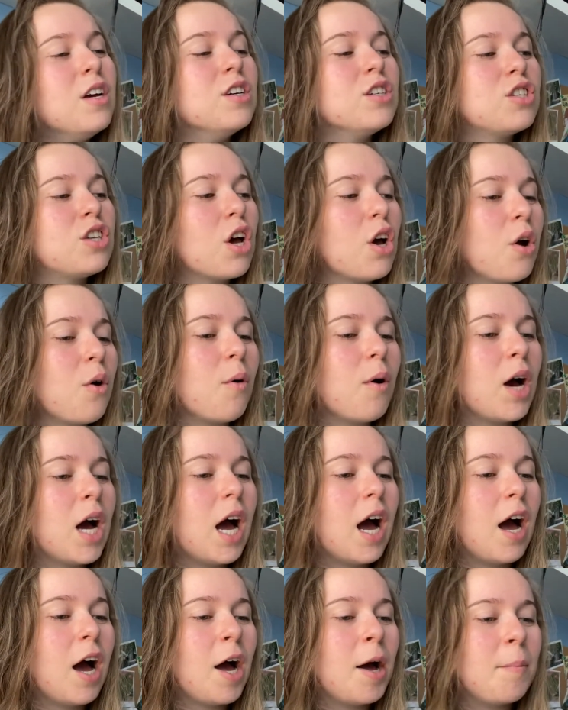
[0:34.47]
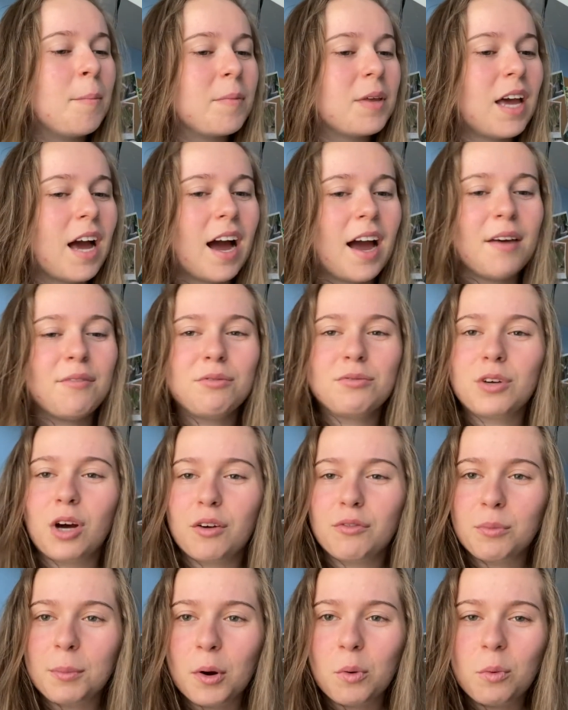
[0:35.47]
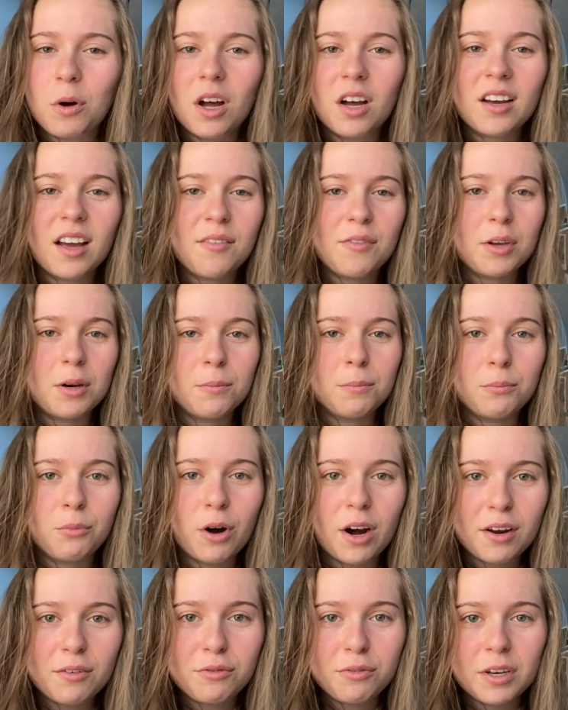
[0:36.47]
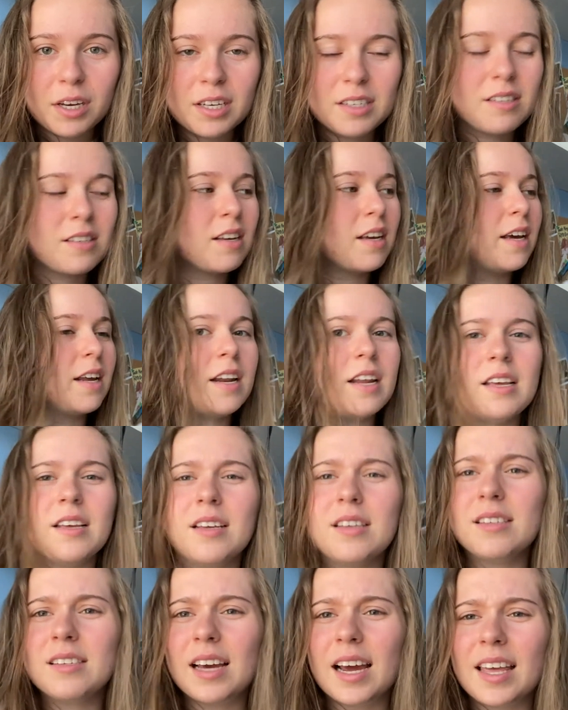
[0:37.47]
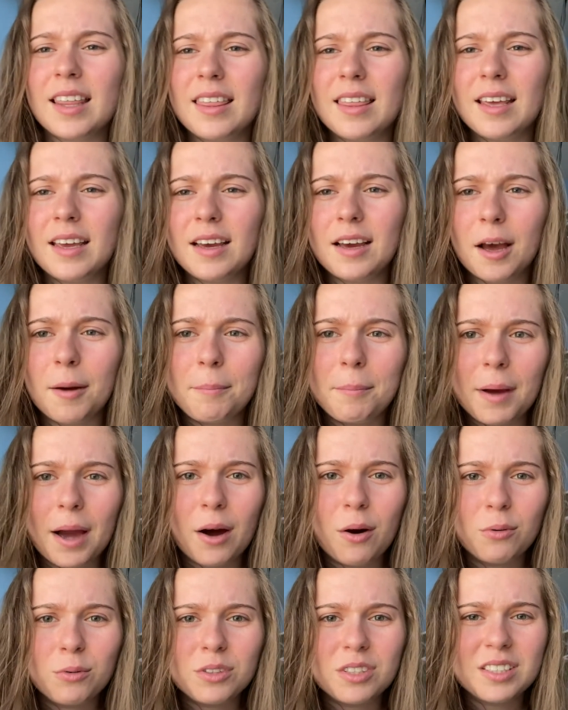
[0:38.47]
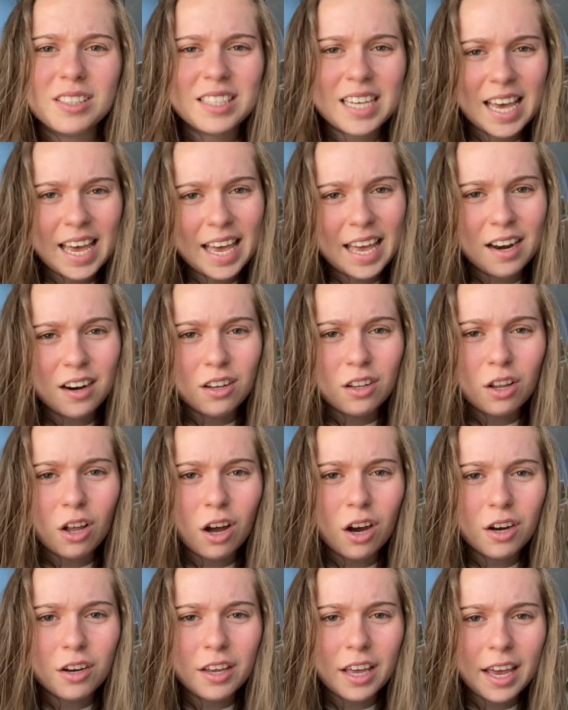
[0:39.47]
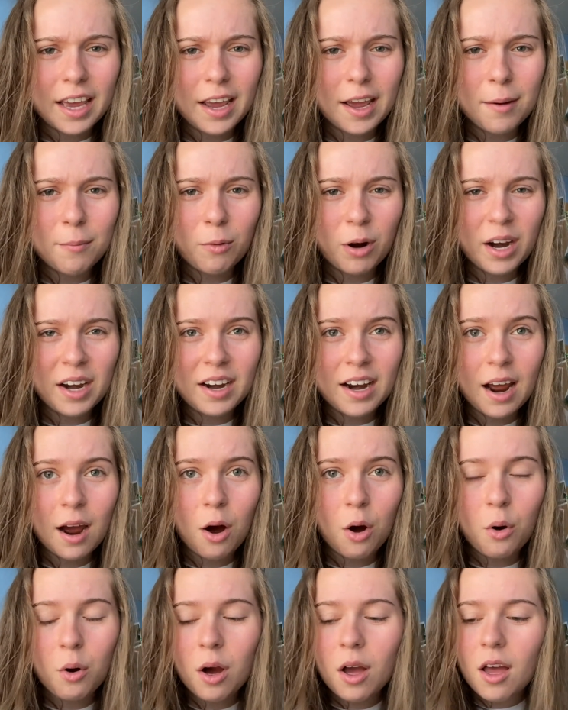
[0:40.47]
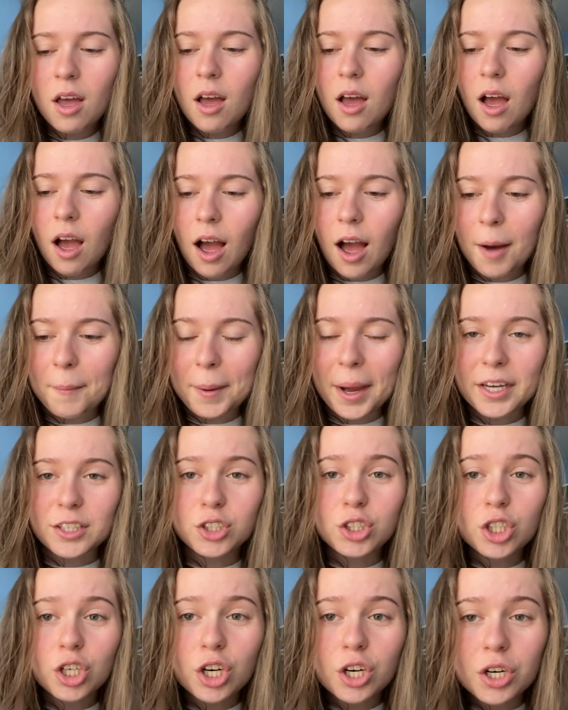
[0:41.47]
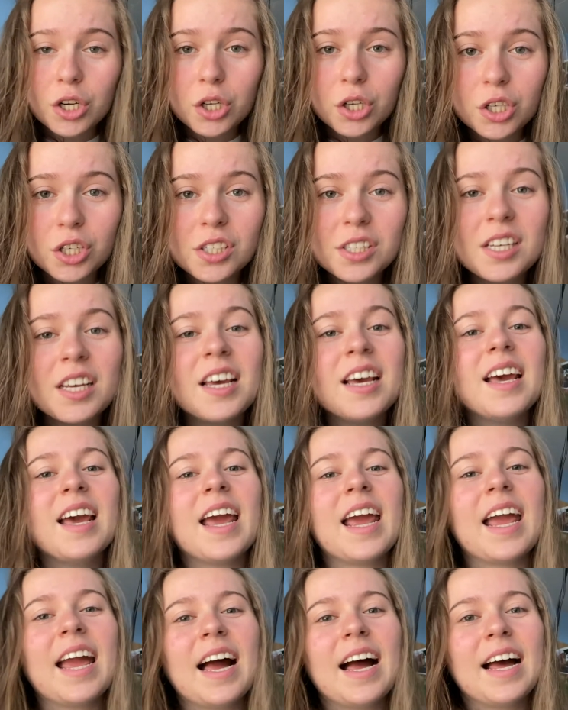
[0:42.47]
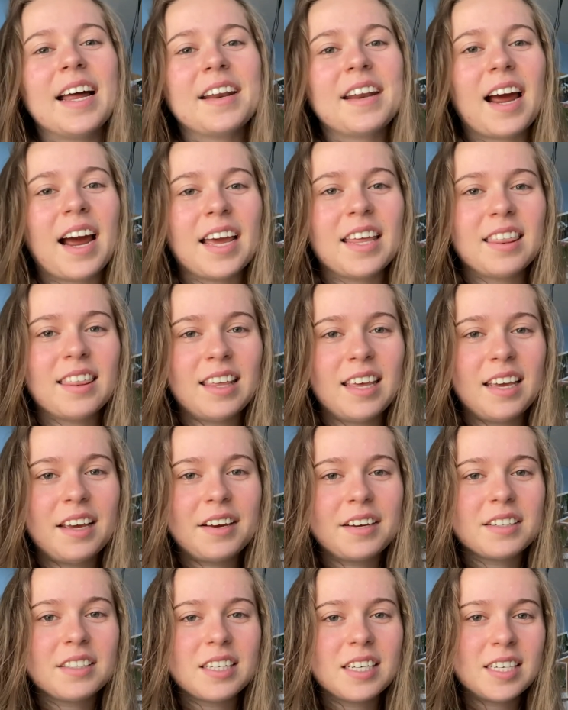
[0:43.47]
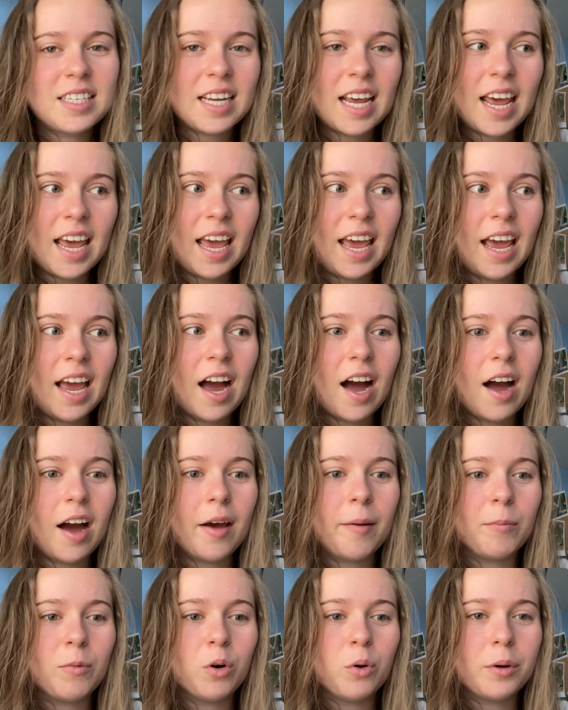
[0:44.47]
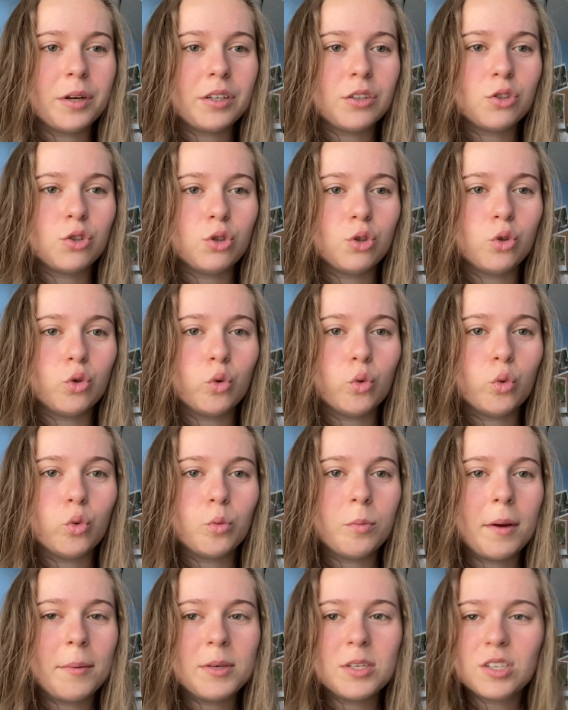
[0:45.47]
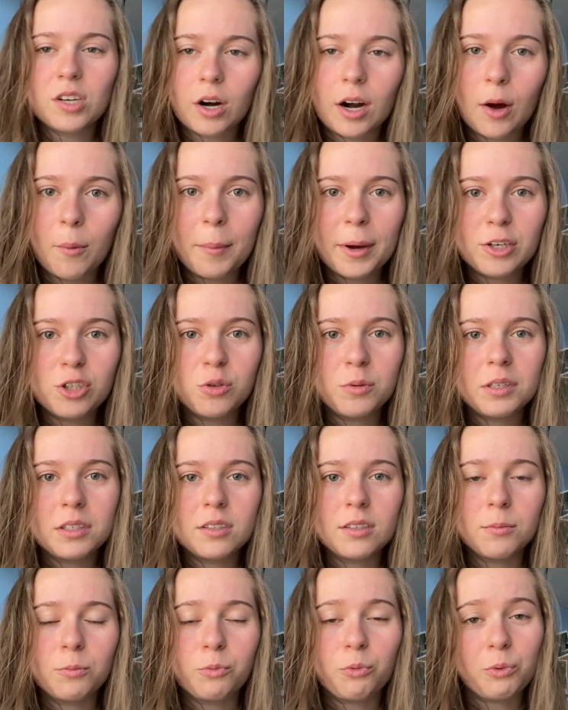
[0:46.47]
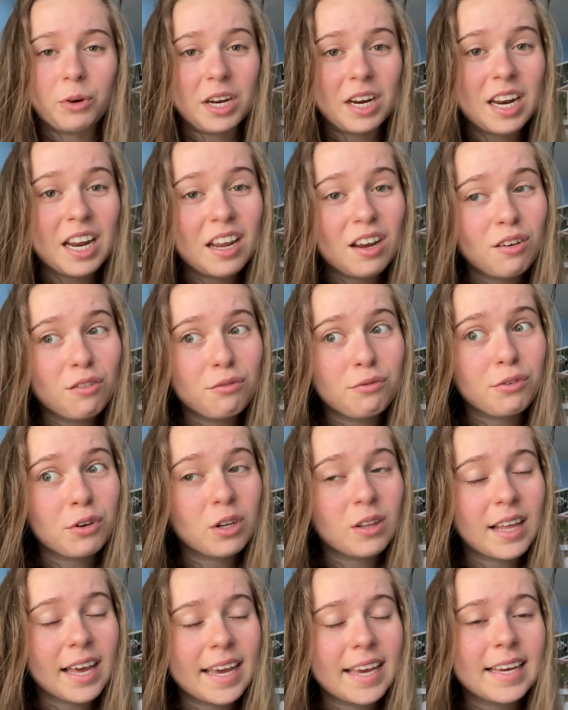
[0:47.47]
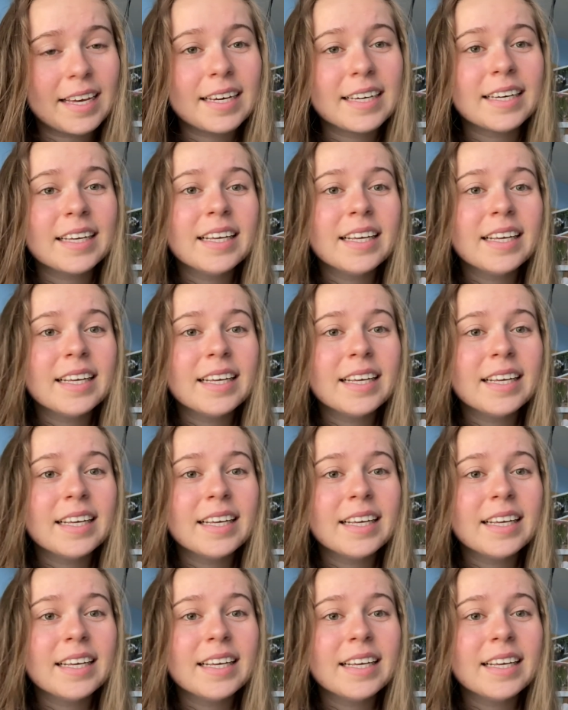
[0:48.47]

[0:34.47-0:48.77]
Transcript: So um, yeah, I've gone for my walk, I've eaten breakfast. It is, I think, about 10 o'clock a.m. right now. Um, I journaled and I think today I'm going to maybe start out by doing some reading for like